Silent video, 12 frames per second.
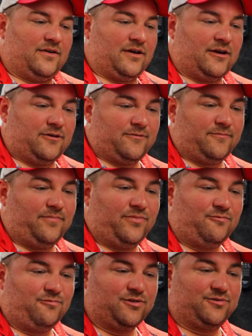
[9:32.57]
Uh,
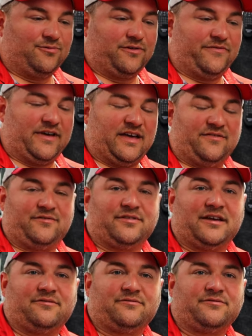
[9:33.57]
125 on
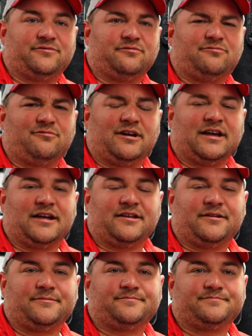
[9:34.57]
that one. i cheap
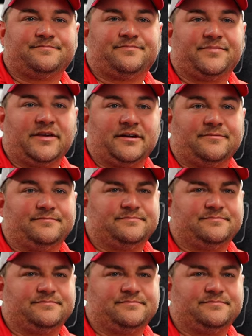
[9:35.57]
on that. Yeah.